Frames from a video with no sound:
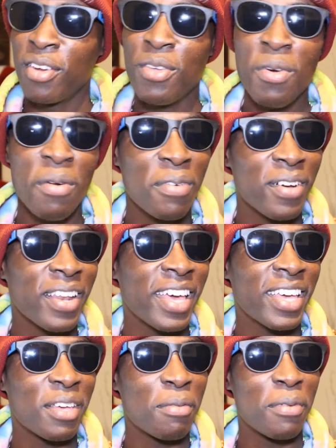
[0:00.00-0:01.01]
Do you ever,
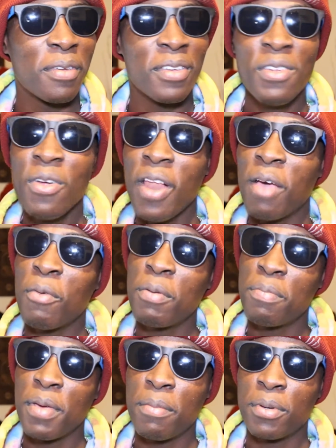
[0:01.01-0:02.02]
like, you know, like
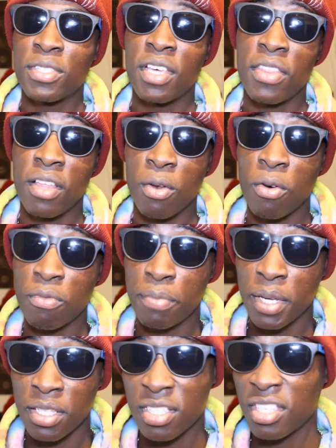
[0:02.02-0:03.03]
when people say they love
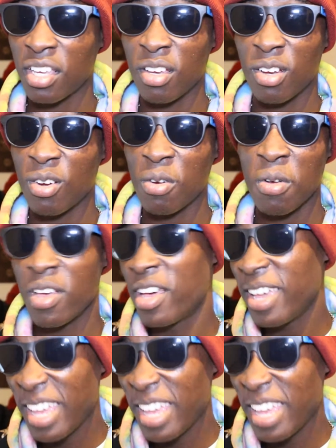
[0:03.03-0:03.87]
being single?